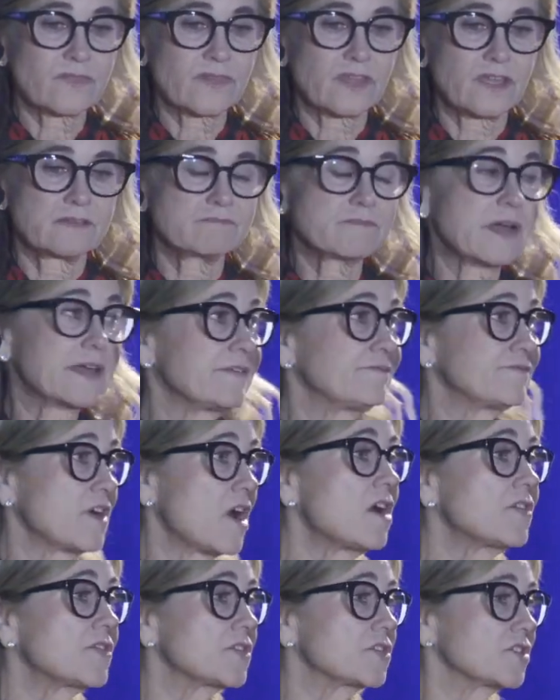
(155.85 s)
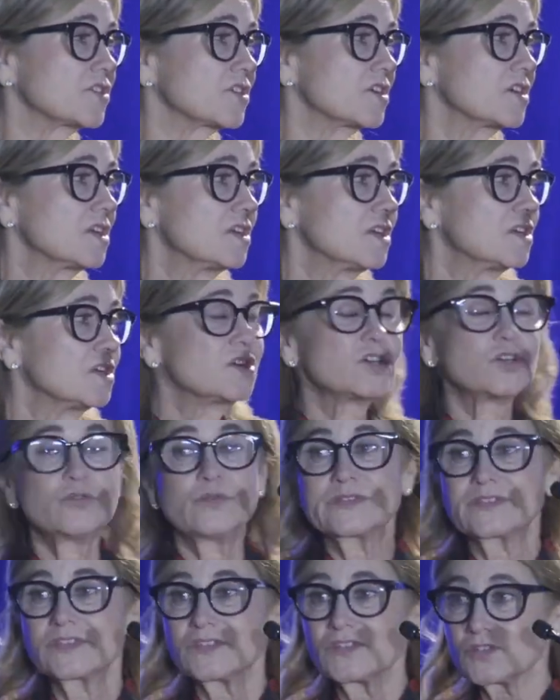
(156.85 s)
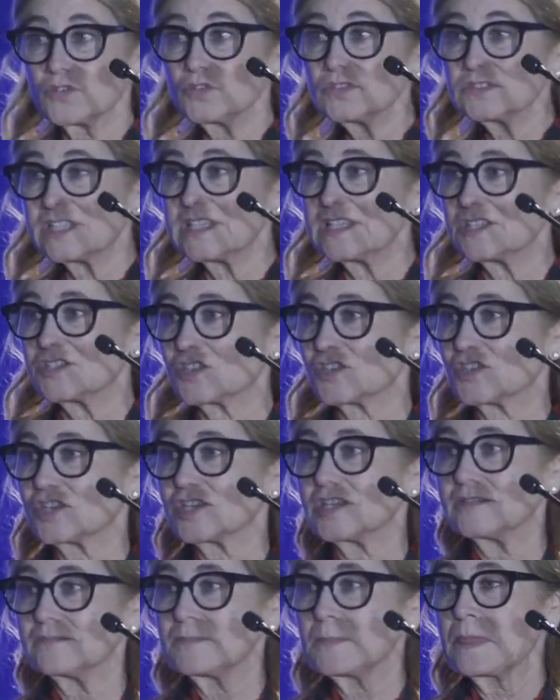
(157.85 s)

And my father, who was a school teacher,